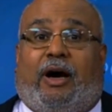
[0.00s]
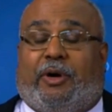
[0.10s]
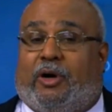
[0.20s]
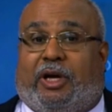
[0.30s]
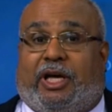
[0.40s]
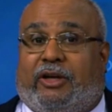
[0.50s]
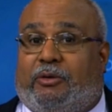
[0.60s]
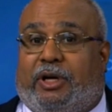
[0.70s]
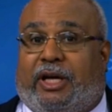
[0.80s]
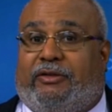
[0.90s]
We know
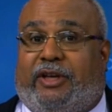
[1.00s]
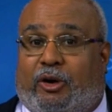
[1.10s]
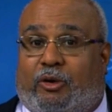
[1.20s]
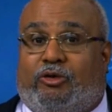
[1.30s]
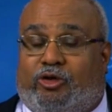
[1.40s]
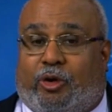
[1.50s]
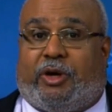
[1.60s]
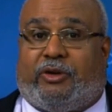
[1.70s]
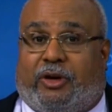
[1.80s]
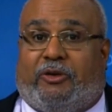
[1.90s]
kids who get dental
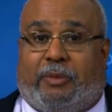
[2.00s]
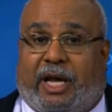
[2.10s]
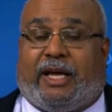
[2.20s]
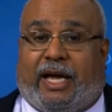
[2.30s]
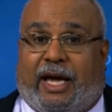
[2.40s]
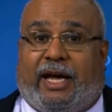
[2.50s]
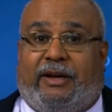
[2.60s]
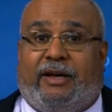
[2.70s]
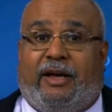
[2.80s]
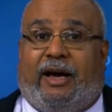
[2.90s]
insurance under
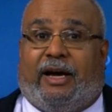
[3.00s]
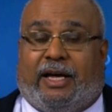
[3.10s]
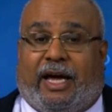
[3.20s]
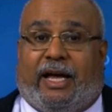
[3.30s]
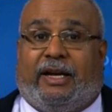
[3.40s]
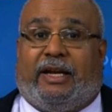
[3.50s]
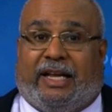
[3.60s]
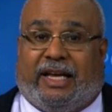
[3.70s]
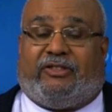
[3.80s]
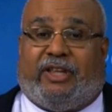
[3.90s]
Medicaid, again,
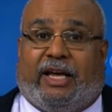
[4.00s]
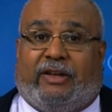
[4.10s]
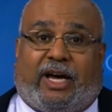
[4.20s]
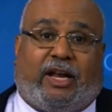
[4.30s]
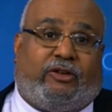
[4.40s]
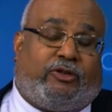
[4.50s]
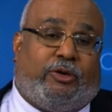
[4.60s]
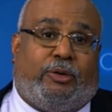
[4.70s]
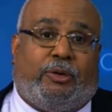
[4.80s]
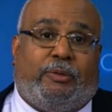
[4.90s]
less days out of
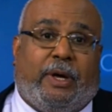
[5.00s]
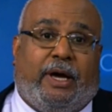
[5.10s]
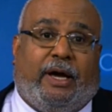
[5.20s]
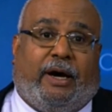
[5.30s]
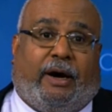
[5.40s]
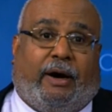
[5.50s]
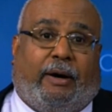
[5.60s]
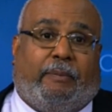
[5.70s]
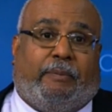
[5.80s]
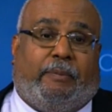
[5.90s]
school. There
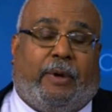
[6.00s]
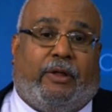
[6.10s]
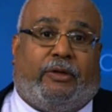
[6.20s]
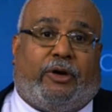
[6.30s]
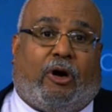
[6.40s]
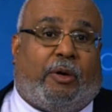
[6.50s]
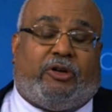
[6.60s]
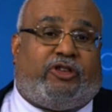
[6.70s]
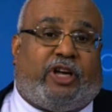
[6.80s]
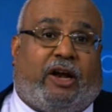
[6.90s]
are
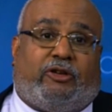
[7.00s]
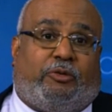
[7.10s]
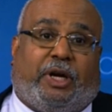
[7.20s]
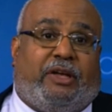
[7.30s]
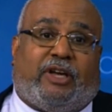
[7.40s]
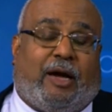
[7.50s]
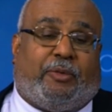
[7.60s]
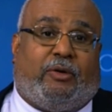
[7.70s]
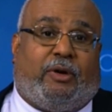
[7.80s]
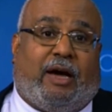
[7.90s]
always challenges
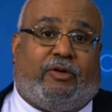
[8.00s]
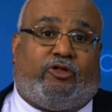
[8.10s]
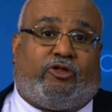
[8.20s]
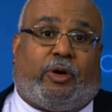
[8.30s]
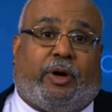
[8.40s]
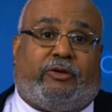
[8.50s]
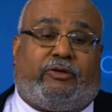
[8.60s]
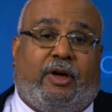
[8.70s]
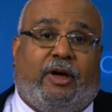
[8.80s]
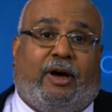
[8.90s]
anytime you have
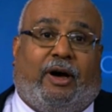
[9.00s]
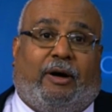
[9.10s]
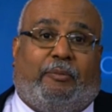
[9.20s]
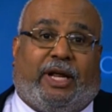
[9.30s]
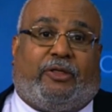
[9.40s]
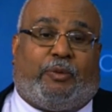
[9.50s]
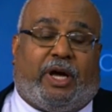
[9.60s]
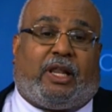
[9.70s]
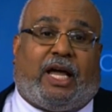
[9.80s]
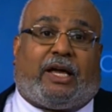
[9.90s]
insurance. But at
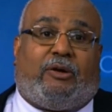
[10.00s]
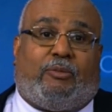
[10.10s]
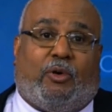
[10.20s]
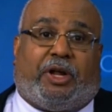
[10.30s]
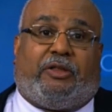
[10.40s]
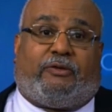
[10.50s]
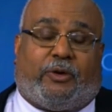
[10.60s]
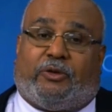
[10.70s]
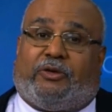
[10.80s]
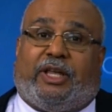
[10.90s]
3 o'clock in the morning, the
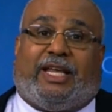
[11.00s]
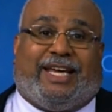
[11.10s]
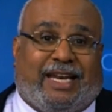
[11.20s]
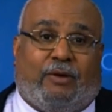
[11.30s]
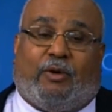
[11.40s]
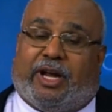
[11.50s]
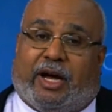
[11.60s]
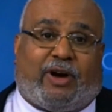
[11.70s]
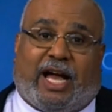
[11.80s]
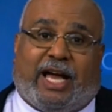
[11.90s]
first thing that anyone ever